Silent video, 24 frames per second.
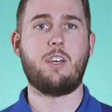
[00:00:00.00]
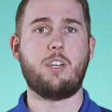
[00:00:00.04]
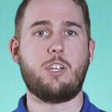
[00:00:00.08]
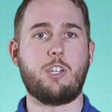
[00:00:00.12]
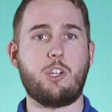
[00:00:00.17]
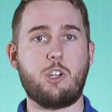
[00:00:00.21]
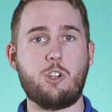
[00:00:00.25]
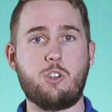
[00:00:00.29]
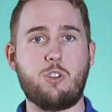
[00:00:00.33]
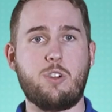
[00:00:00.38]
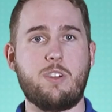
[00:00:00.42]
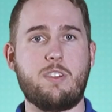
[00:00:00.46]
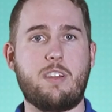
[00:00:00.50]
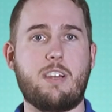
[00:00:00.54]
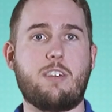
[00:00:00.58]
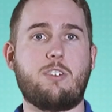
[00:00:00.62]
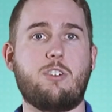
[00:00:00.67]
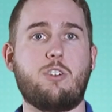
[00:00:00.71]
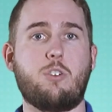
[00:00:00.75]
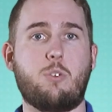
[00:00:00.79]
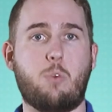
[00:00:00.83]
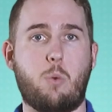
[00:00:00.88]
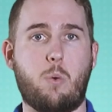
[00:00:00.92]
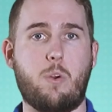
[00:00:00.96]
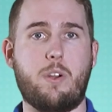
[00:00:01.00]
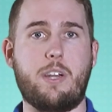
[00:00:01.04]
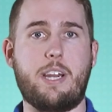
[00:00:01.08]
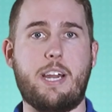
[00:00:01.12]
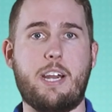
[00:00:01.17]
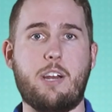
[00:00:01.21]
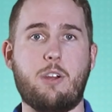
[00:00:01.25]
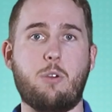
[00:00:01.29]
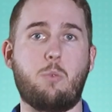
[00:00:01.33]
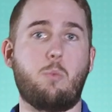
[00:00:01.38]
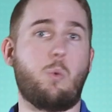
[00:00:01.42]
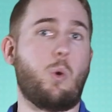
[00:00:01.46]
Your transaction
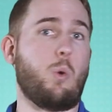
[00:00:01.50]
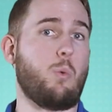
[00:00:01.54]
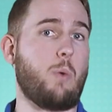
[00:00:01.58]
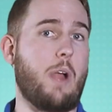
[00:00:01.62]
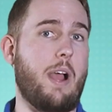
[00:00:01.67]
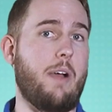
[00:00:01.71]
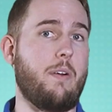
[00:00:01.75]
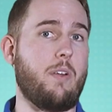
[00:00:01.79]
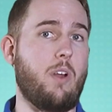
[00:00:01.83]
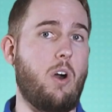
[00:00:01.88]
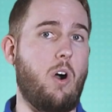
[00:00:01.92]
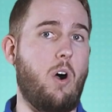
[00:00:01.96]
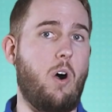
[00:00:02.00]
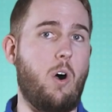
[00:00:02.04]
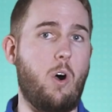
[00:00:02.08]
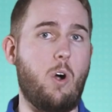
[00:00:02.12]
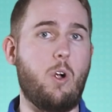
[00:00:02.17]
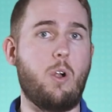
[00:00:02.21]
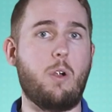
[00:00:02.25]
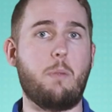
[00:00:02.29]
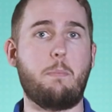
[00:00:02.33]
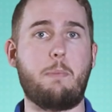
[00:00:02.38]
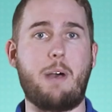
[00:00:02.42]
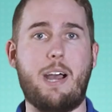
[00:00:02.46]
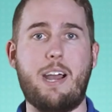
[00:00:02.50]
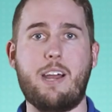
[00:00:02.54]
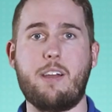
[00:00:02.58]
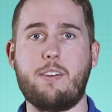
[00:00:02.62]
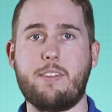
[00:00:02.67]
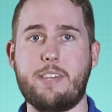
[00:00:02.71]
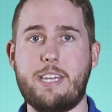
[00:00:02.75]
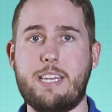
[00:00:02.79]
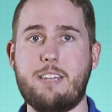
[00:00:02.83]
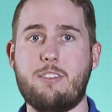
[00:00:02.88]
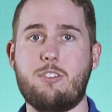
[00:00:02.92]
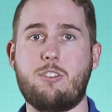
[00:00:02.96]
coordinator will route all buyer
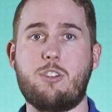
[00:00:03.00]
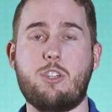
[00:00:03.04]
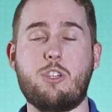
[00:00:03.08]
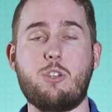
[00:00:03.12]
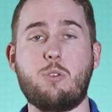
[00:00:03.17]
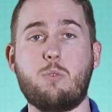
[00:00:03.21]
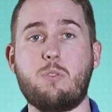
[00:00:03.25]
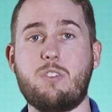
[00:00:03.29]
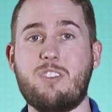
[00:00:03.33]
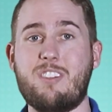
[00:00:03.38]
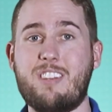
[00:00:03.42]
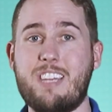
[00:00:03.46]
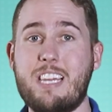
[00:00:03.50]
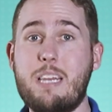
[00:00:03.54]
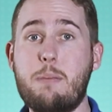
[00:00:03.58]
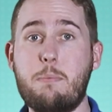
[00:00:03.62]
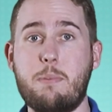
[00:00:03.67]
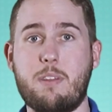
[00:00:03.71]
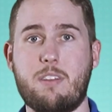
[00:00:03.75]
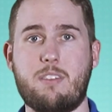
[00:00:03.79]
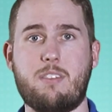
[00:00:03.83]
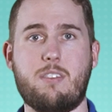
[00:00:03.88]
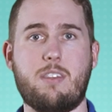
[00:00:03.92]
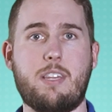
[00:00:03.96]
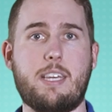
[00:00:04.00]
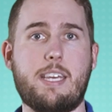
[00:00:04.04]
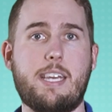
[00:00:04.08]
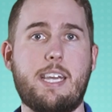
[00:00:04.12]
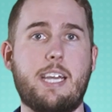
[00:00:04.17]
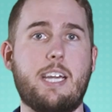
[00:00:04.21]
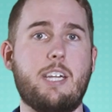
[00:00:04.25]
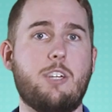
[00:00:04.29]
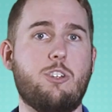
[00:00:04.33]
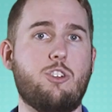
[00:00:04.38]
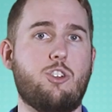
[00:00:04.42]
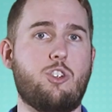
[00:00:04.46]
leads to you
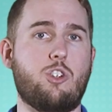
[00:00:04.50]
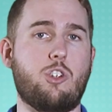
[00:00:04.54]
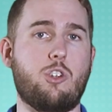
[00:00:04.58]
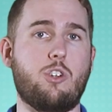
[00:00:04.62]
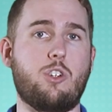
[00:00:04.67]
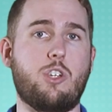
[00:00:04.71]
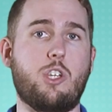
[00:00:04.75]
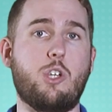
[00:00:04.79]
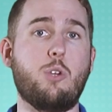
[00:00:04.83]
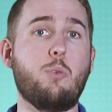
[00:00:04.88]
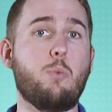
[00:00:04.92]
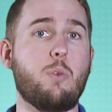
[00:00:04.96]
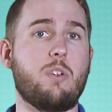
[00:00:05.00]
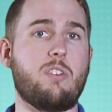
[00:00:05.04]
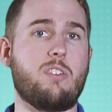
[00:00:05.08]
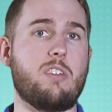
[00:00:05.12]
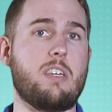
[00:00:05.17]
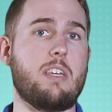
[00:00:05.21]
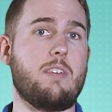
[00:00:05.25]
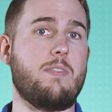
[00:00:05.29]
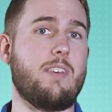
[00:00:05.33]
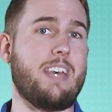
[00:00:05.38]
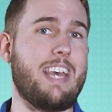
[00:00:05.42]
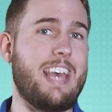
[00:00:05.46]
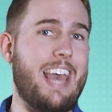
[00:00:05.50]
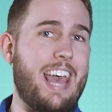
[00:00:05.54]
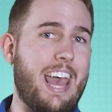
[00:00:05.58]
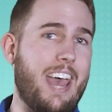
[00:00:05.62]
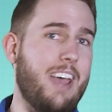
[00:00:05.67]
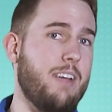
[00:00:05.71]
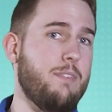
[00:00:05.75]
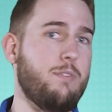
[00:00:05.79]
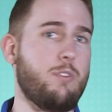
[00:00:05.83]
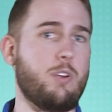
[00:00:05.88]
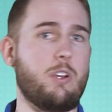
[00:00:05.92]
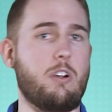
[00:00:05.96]
seamlessly and ensure you receive
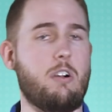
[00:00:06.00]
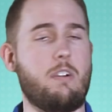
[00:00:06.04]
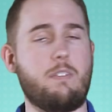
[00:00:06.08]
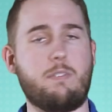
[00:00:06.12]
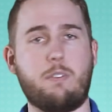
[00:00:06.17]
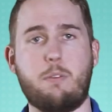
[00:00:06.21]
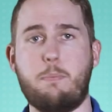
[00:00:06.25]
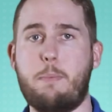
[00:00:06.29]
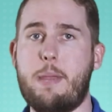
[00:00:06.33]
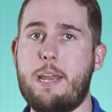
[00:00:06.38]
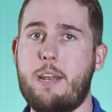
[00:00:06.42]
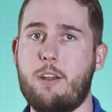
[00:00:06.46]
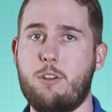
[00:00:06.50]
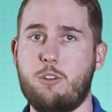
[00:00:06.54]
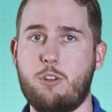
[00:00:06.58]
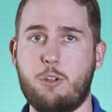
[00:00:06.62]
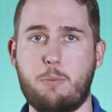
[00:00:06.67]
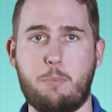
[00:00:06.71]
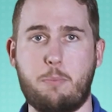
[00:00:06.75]
every offer made on your